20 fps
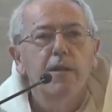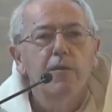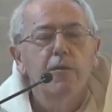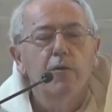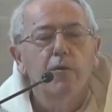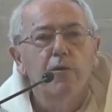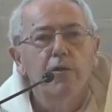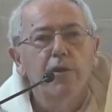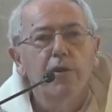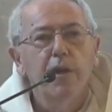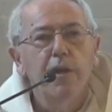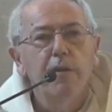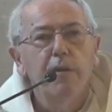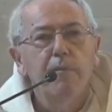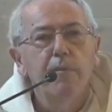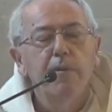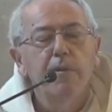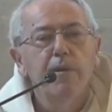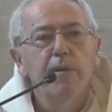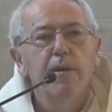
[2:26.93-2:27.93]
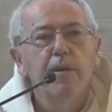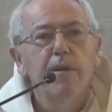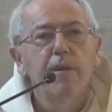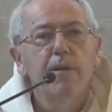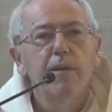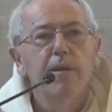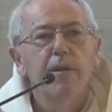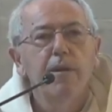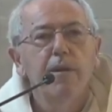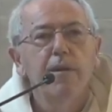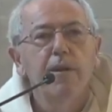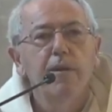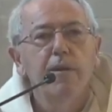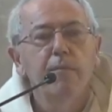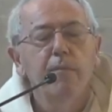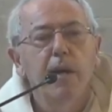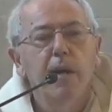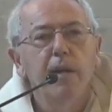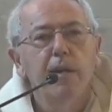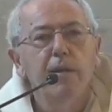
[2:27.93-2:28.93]
took shape in his
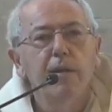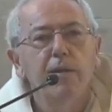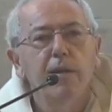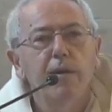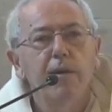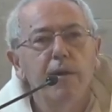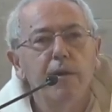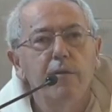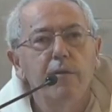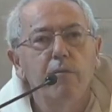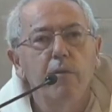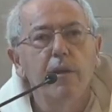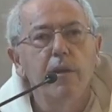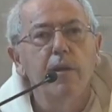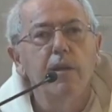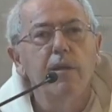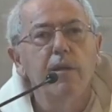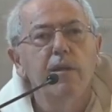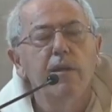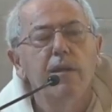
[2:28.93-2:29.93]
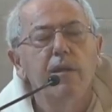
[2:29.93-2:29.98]
mind and his will